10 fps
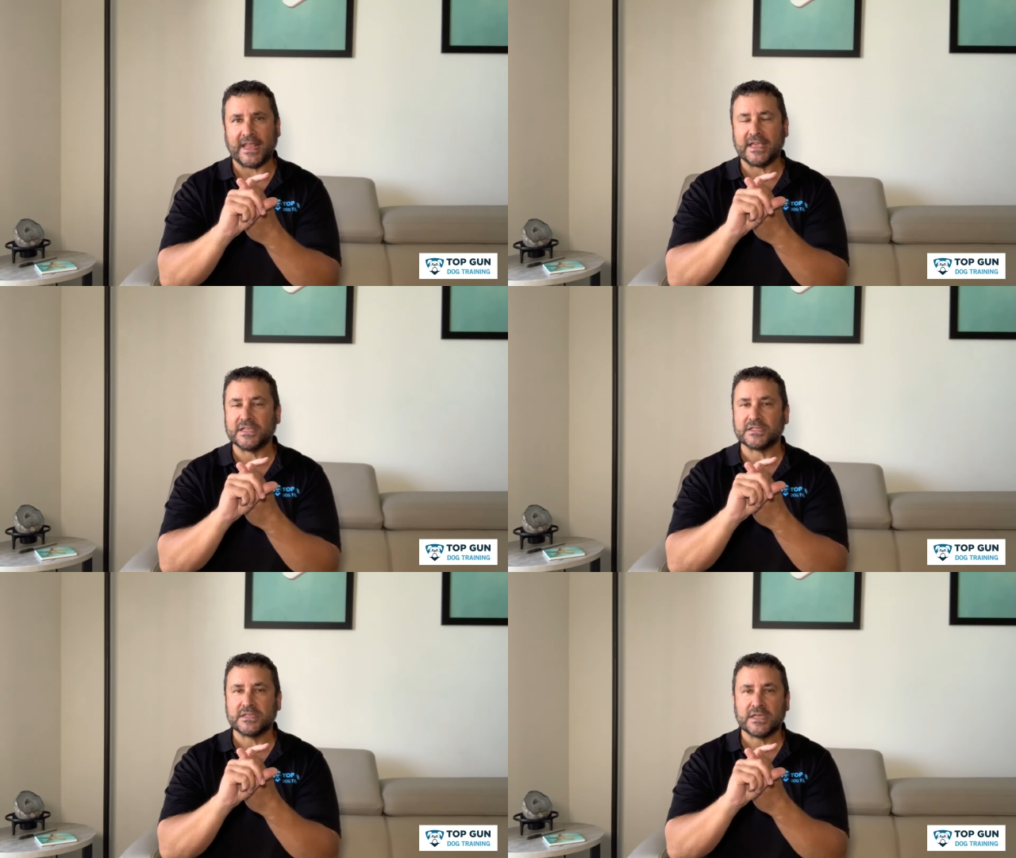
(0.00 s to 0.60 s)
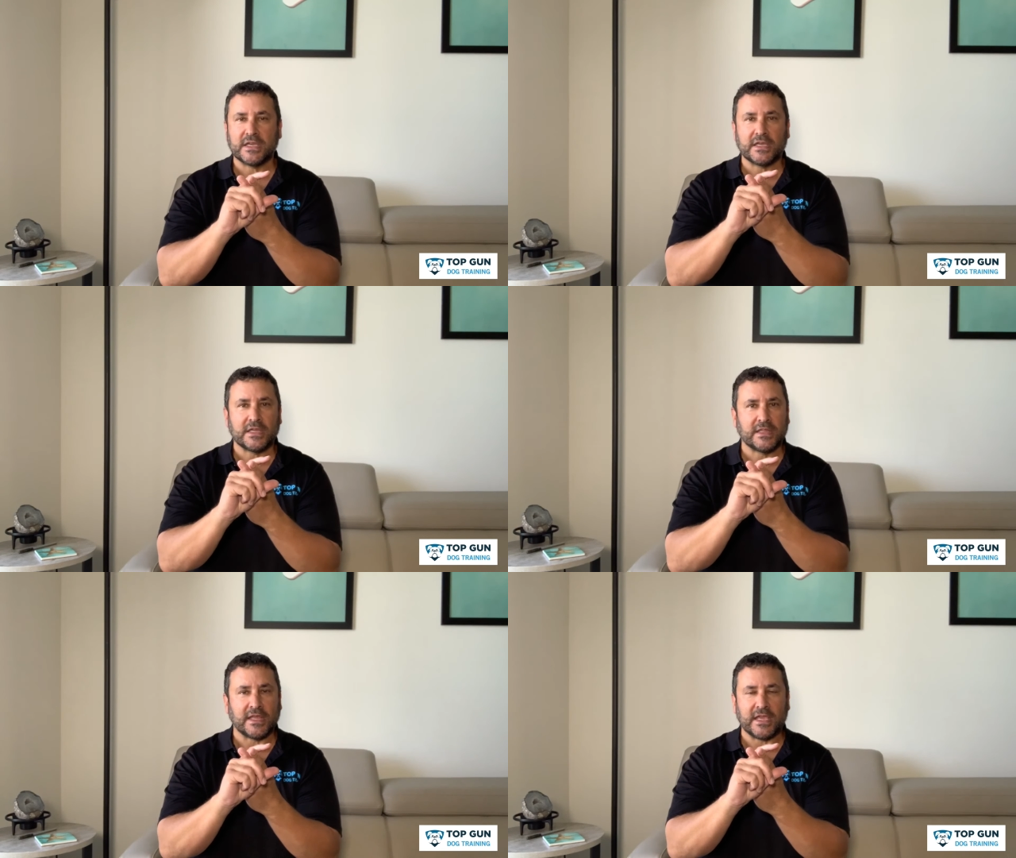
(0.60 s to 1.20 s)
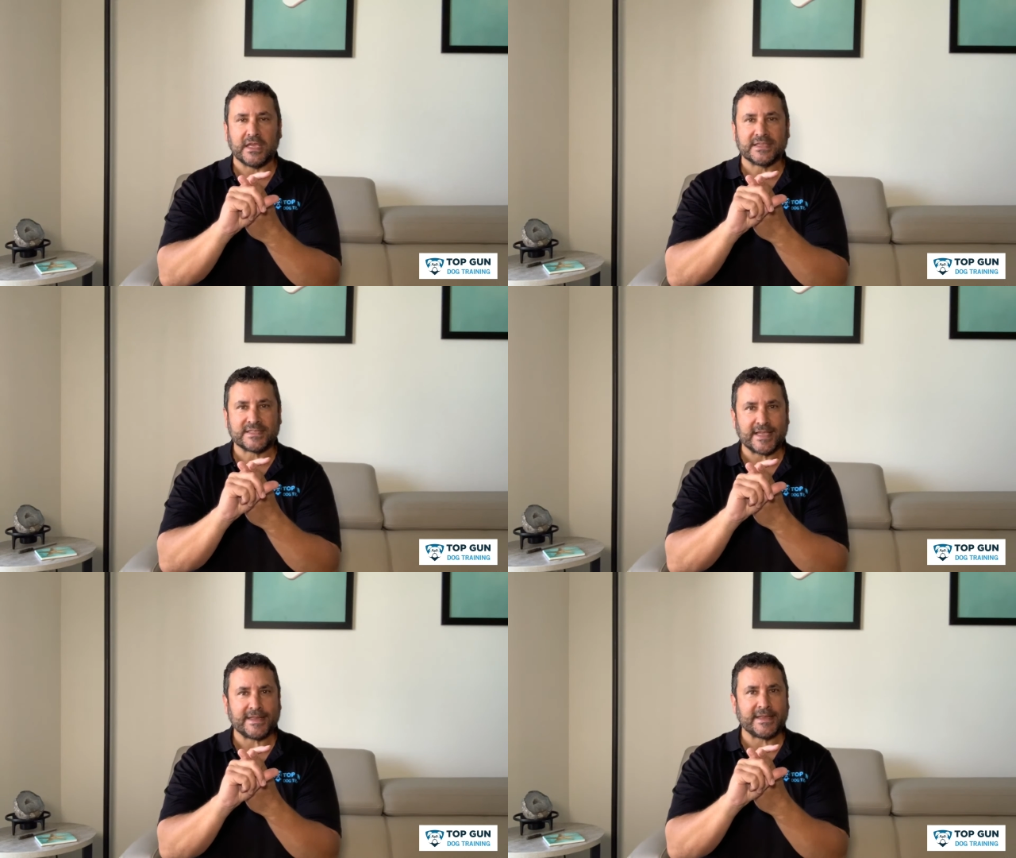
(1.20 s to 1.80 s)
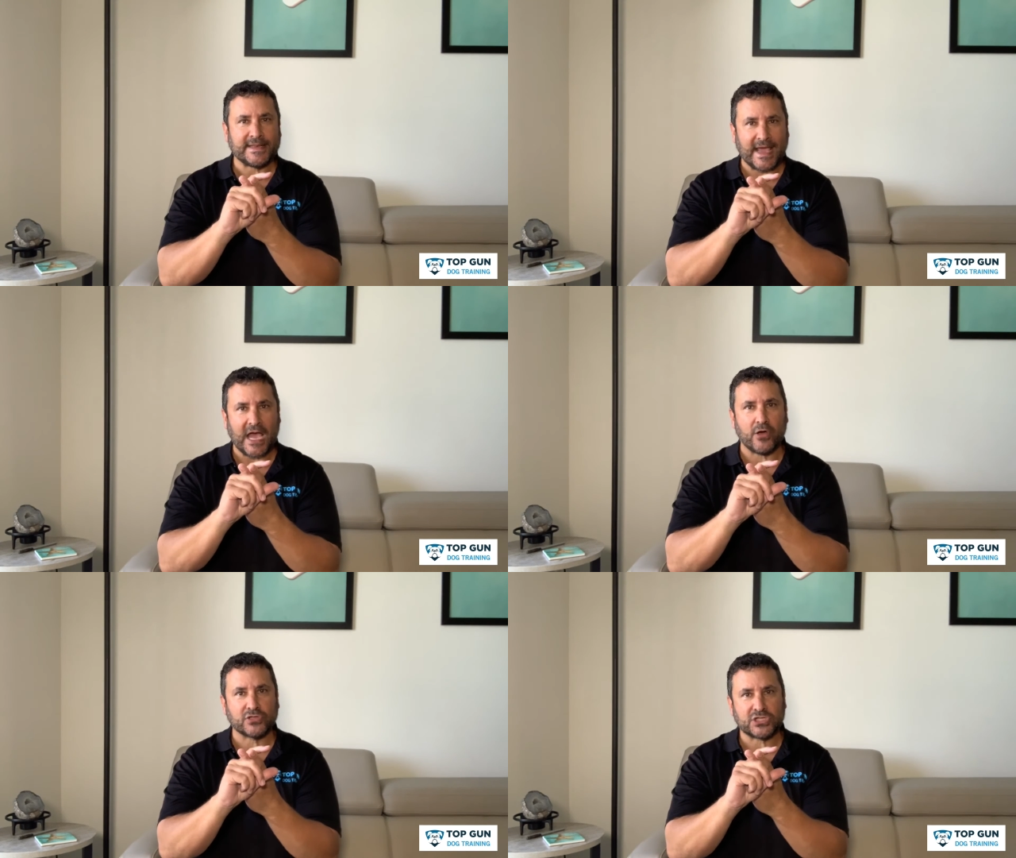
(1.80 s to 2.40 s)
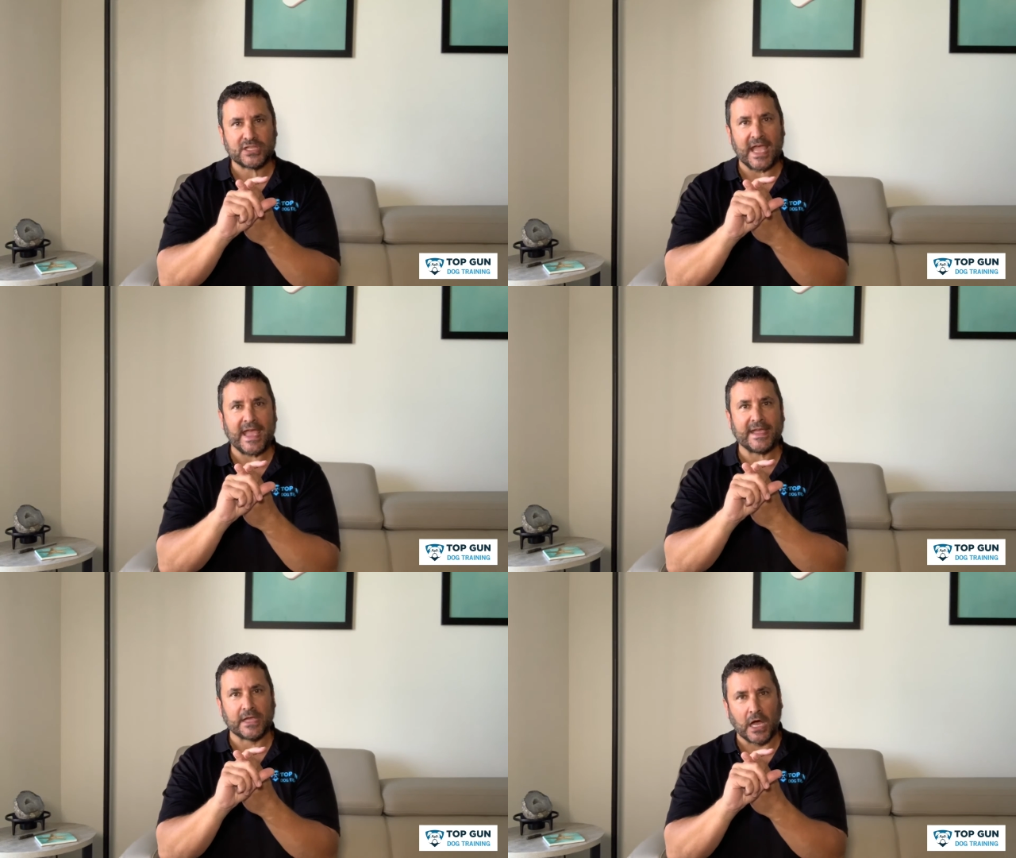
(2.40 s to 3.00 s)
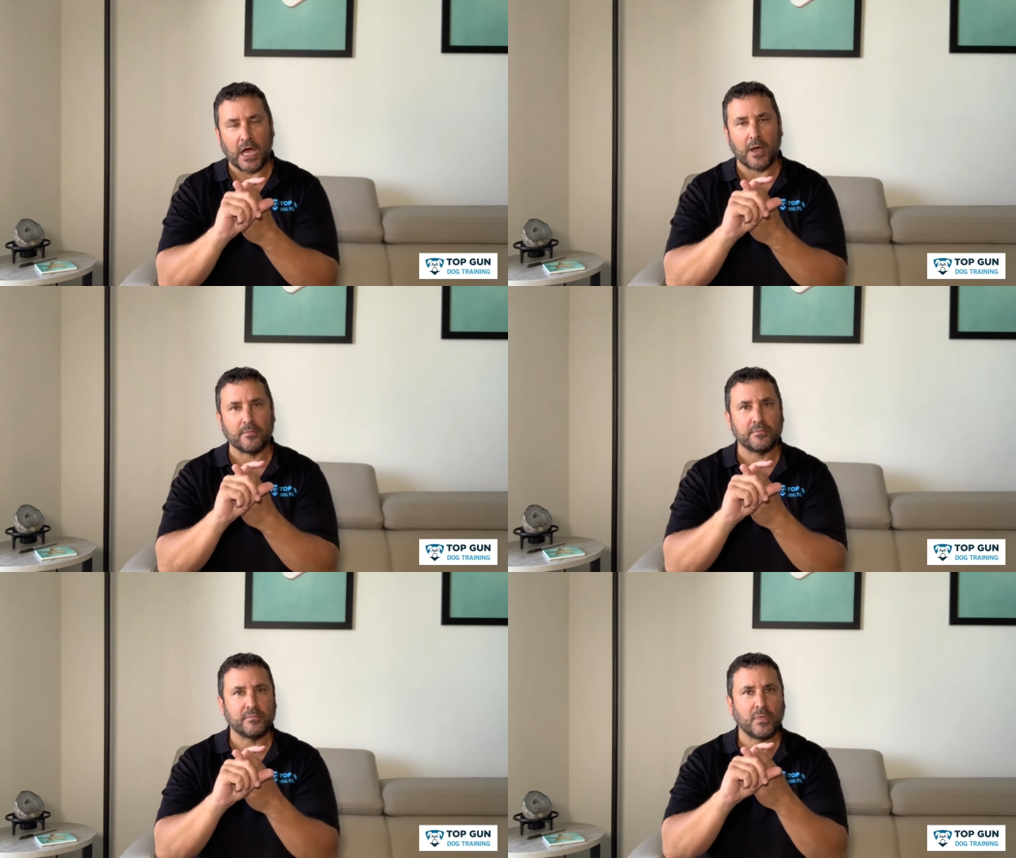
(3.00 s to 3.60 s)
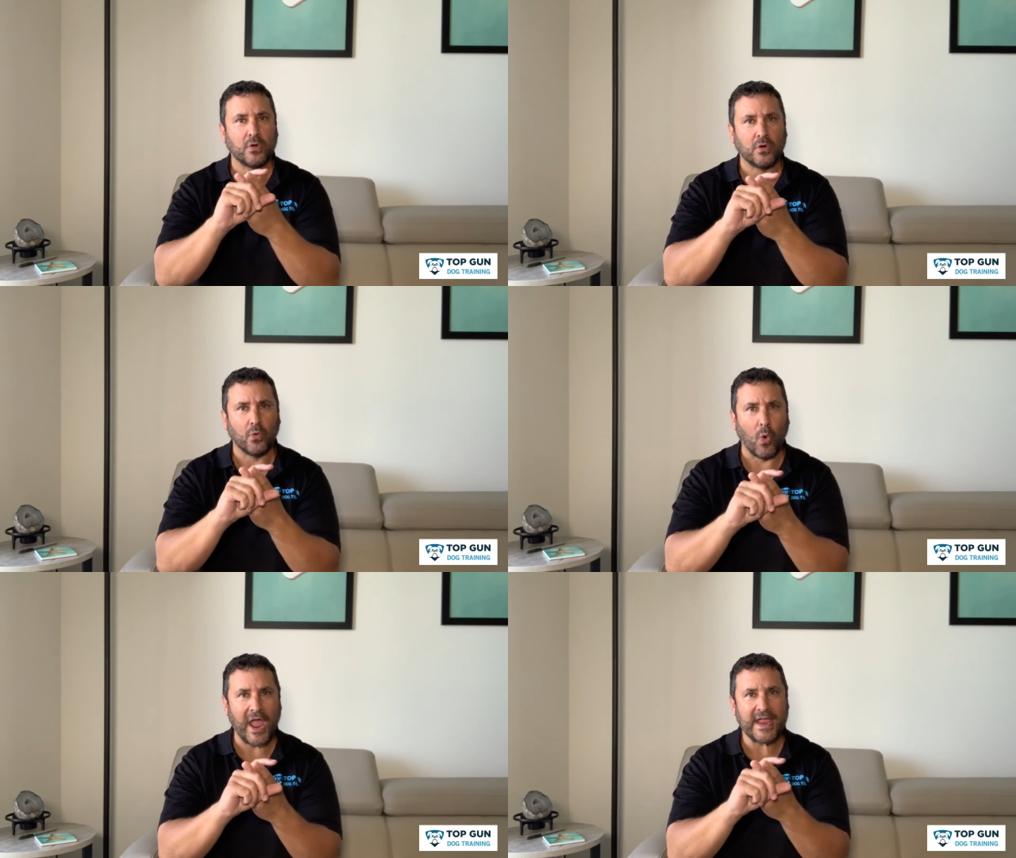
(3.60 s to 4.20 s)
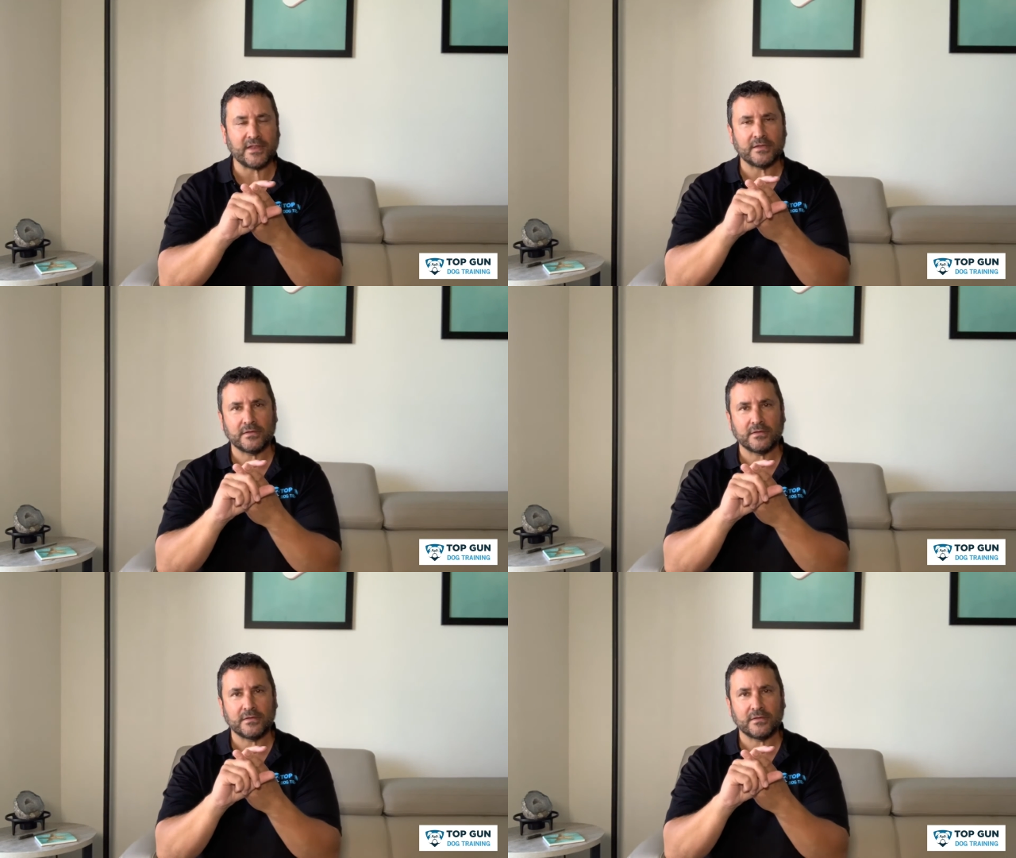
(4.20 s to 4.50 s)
is the sit, down, stay, come, wait,